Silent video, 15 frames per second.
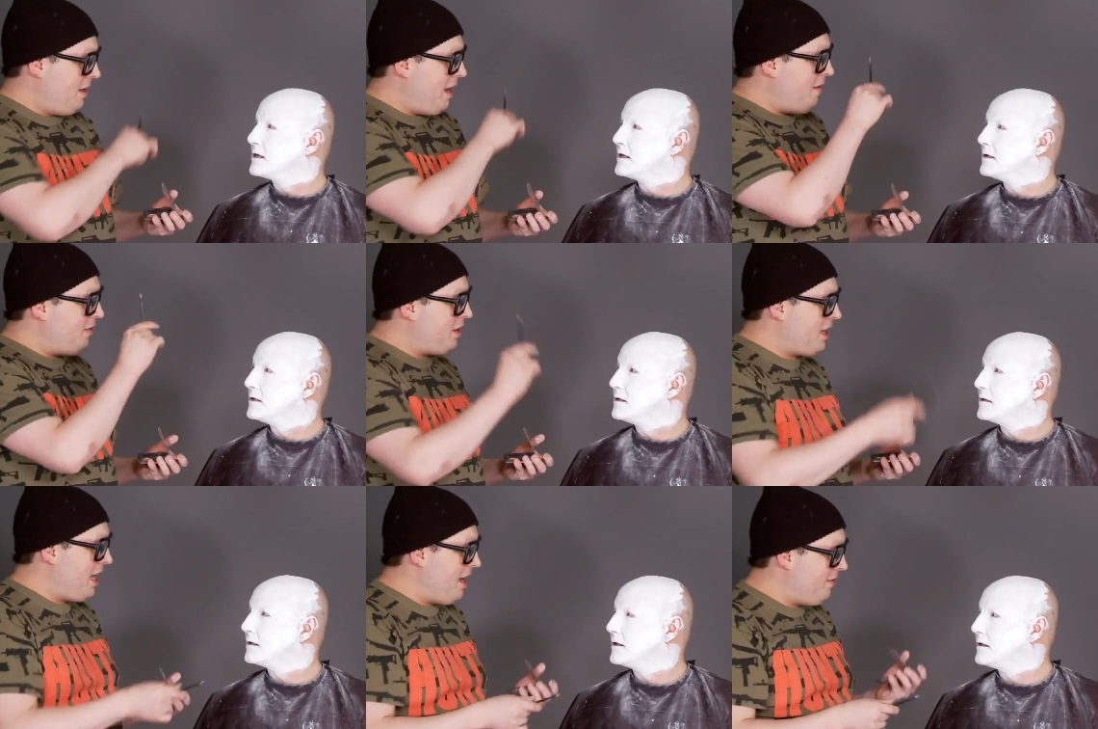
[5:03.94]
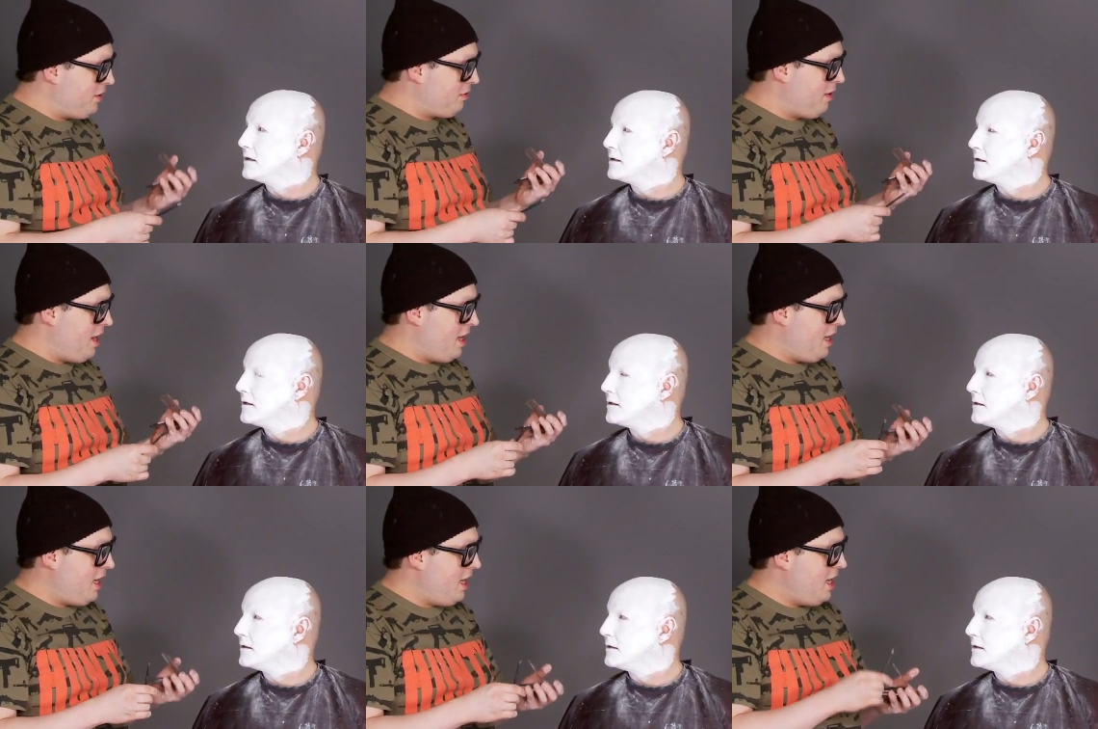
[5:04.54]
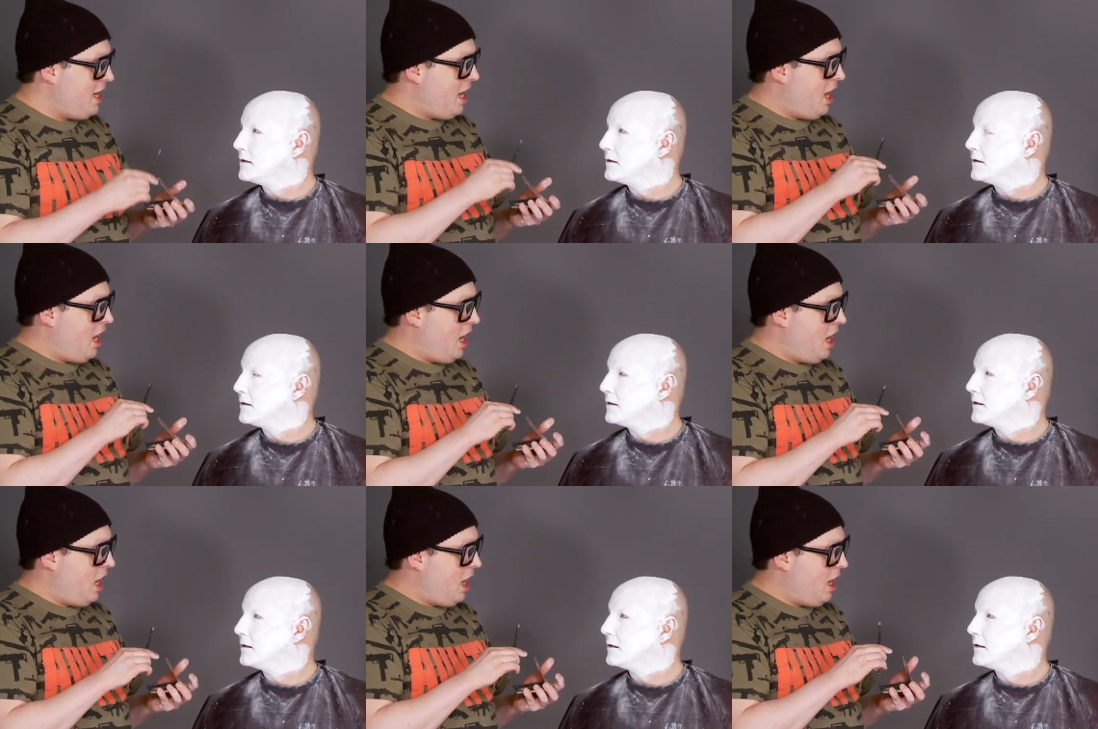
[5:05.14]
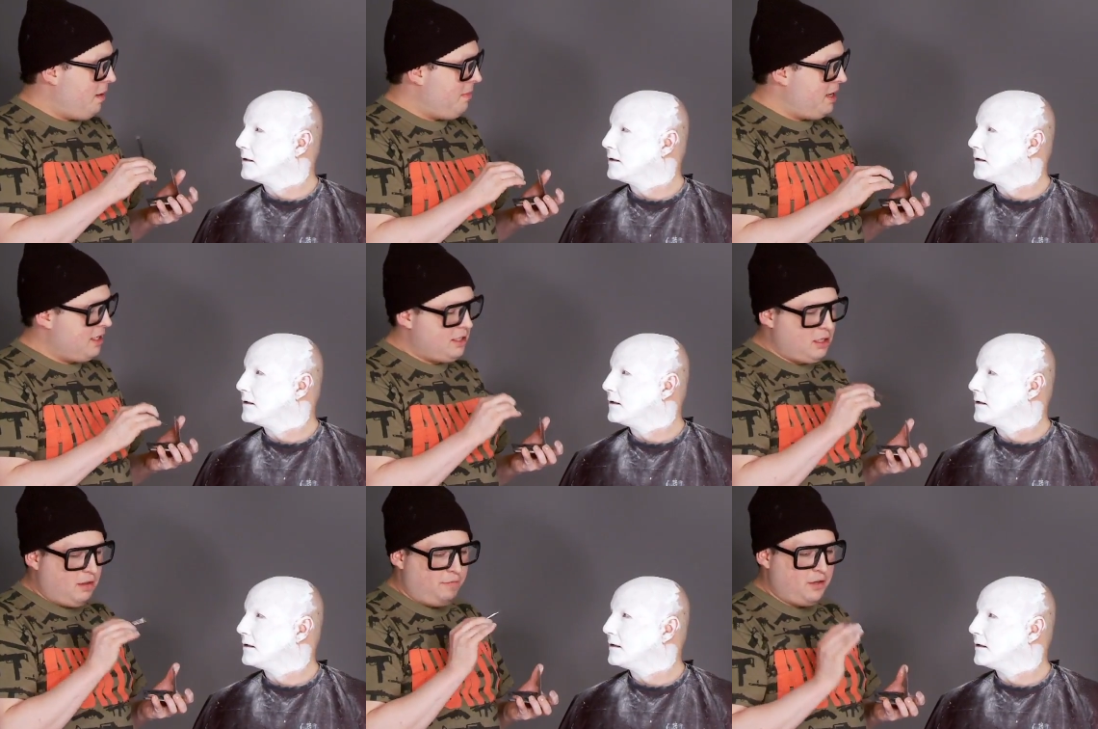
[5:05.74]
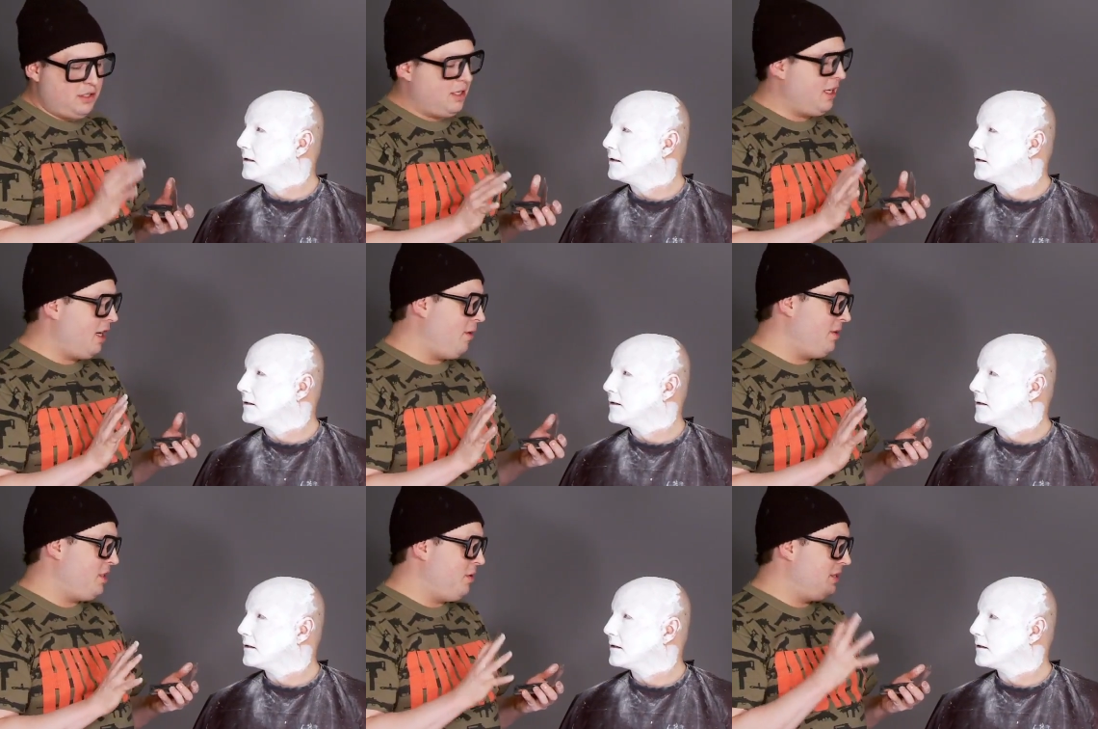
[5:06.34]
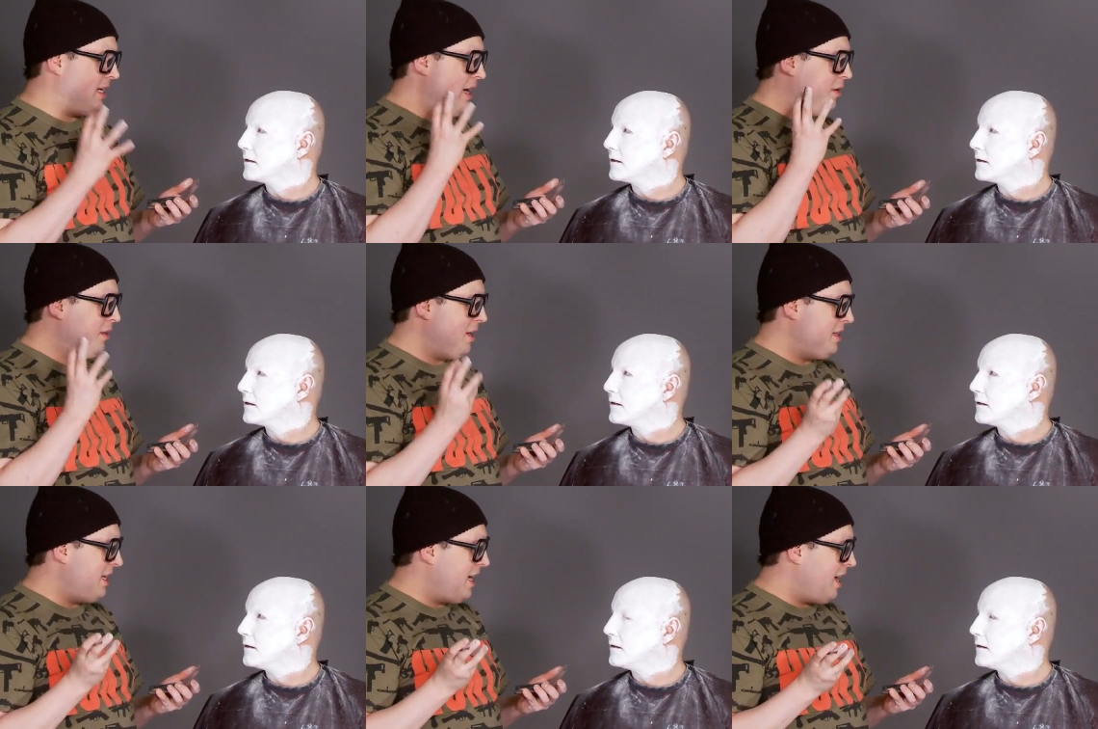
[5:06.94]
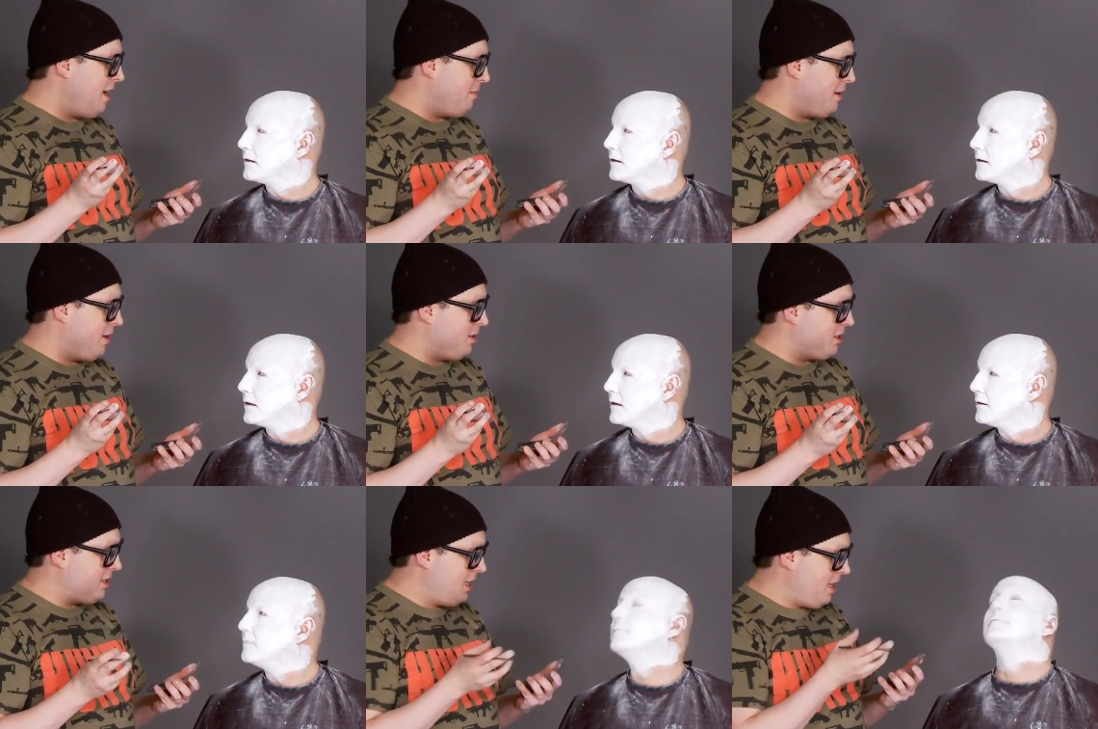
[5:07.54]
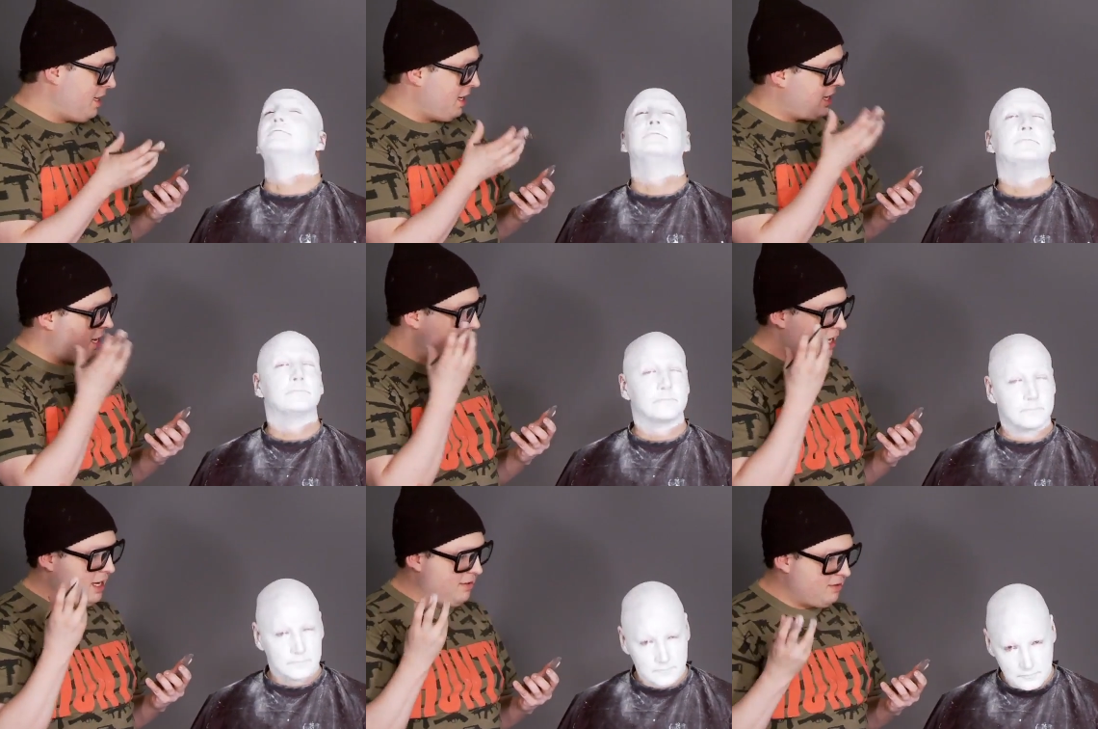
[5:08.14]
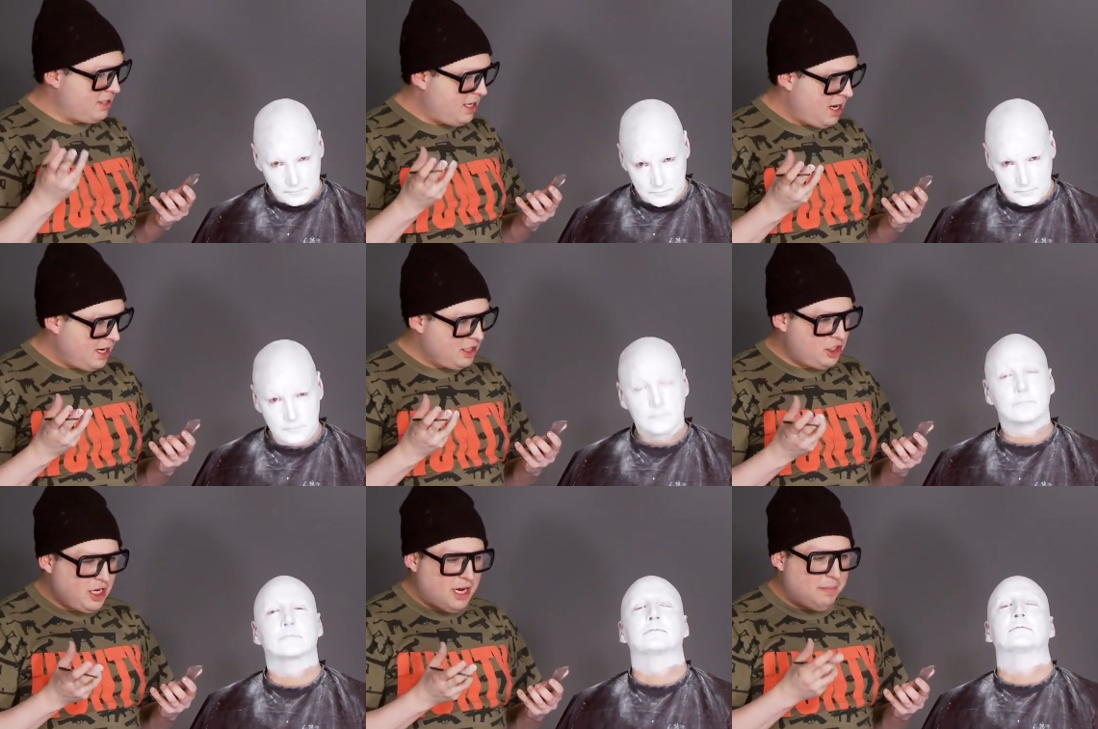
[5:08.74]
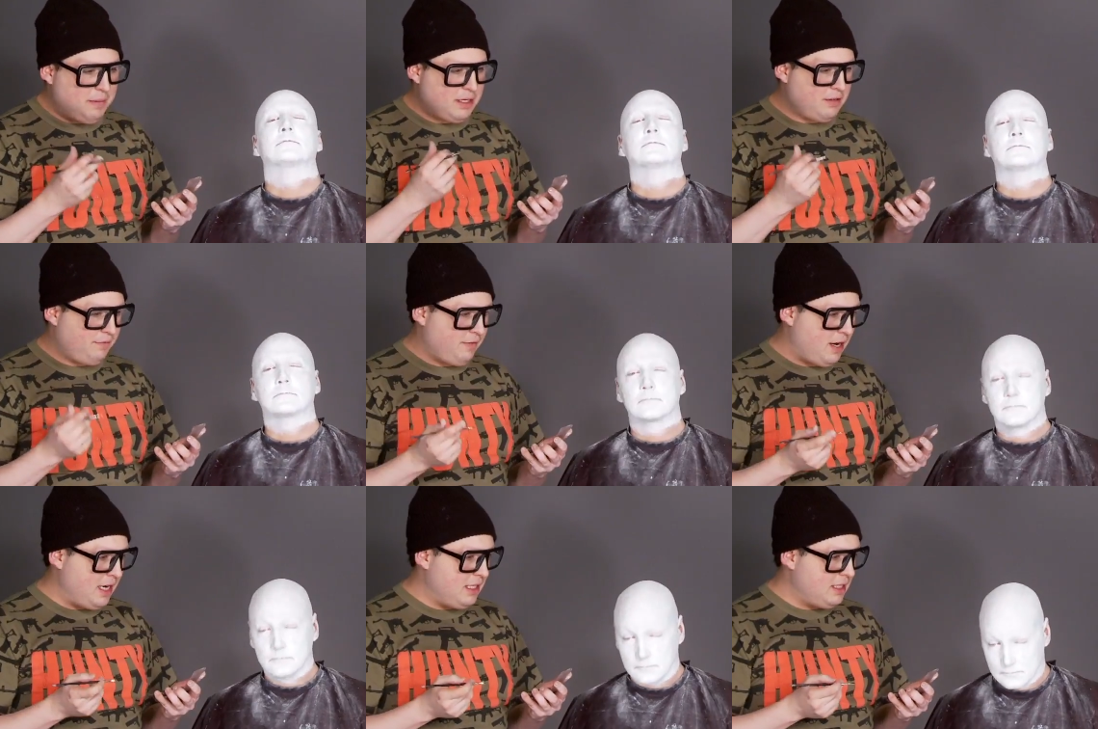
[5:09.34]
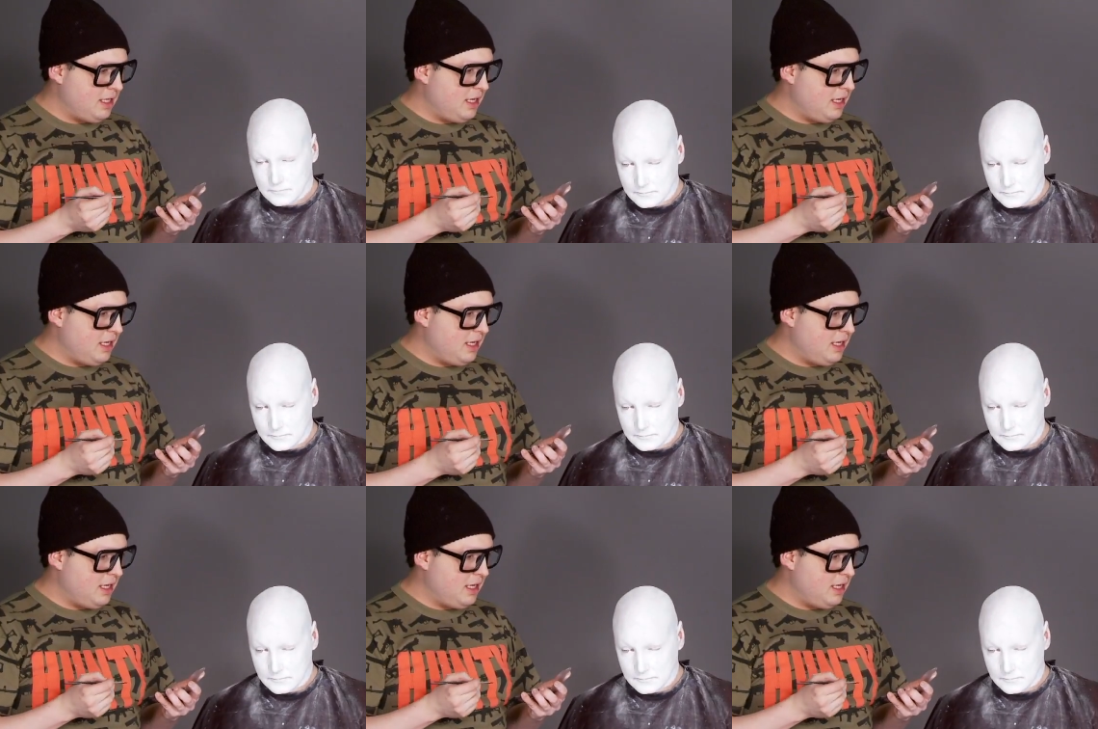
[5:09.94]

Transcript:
Speaker 1: We have your canvas ready. Um, and so the first thing I always do is outline the eyebrows, because I think it kind of gives the eye shape, it defines